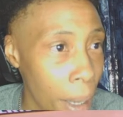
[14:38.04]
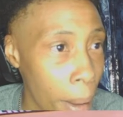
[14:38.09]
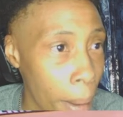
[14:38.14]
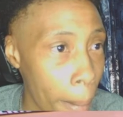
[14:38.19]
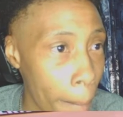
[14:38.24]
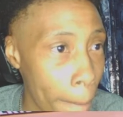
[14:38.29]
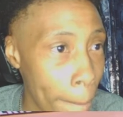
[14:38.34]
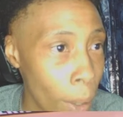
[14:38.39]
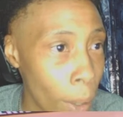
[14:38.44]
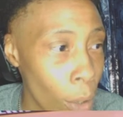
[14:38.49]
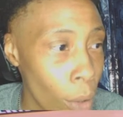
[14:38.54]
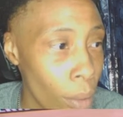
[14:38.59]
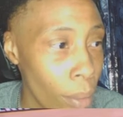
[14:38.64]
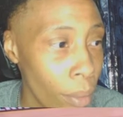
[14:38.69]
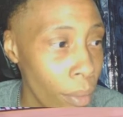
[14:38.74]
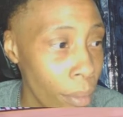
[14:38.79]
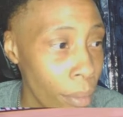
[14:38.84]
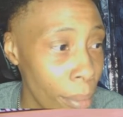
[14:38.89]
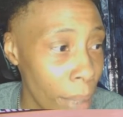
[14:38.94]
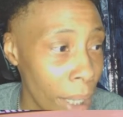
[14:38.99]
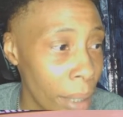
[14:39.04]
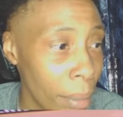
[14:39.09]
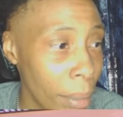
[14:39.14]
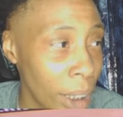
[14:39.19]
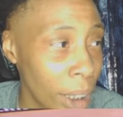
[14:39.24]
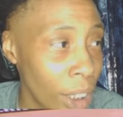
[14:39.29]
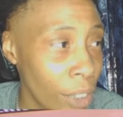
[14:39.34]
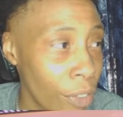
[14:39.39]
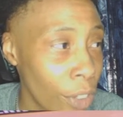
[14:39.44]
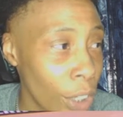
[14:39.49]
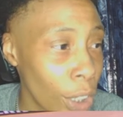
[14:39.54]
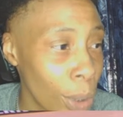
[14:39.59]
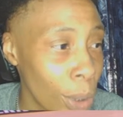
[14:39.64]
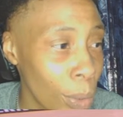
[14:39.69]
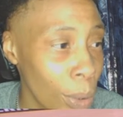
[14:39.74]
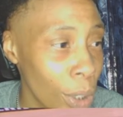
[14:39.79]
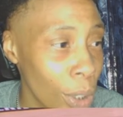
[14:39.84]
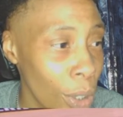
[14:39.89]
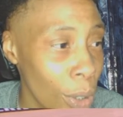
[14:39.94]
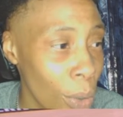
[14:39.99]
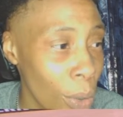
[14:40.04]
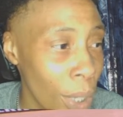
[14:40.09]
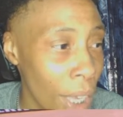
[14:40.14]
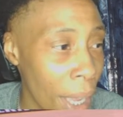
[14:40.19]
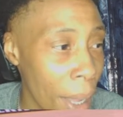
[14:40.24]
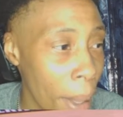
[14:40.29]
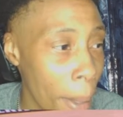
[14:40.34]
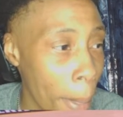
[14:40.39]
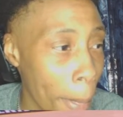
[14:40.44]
Boom. Made him miss the first one. Okay.